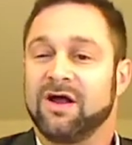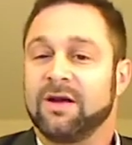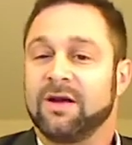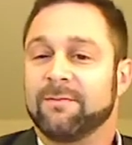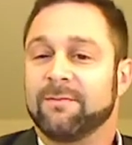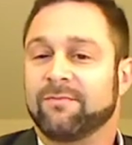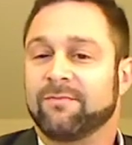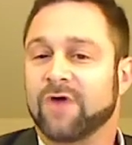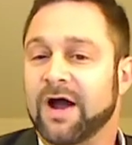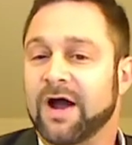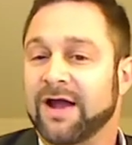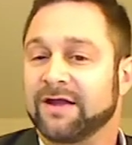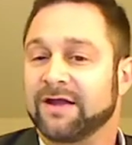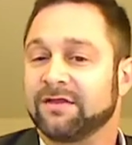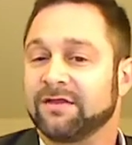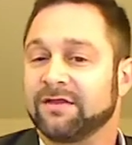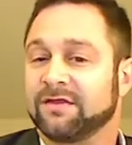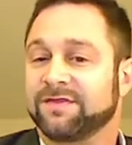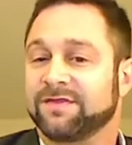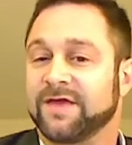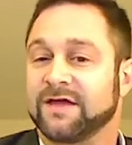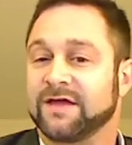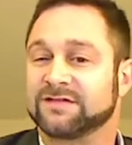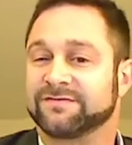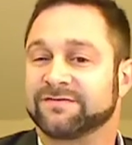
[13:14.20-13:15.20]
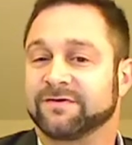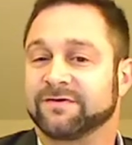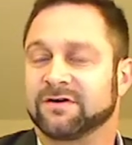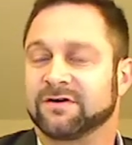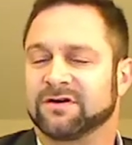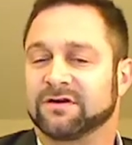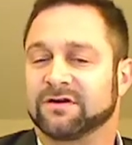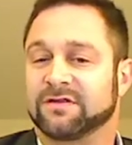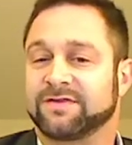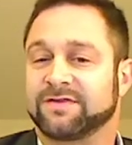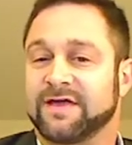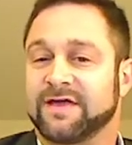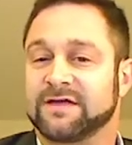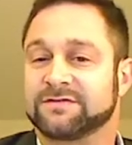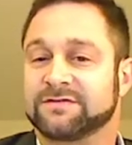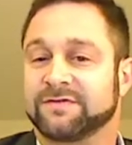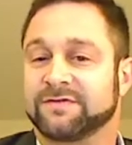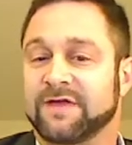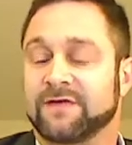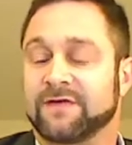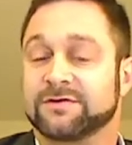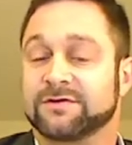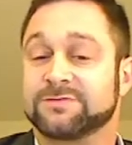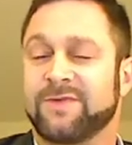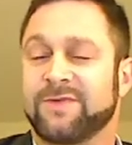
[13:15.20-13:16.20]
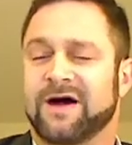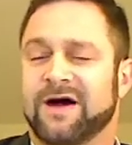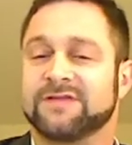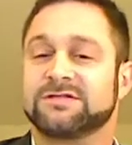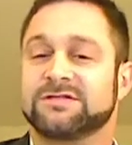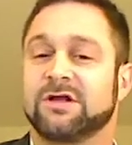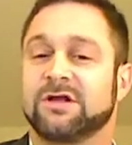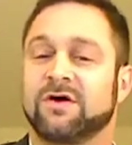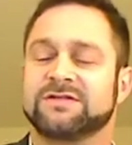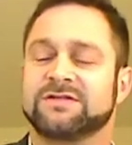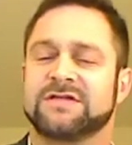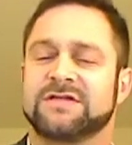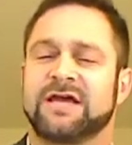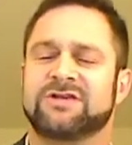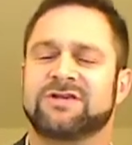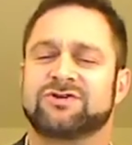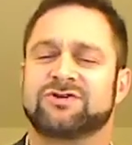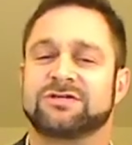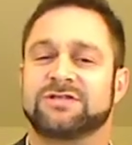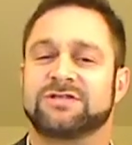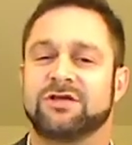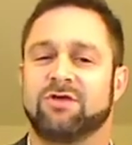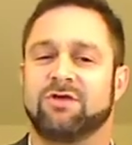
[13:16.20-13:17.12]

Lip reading: Brian, thanks for that response. It's interesting.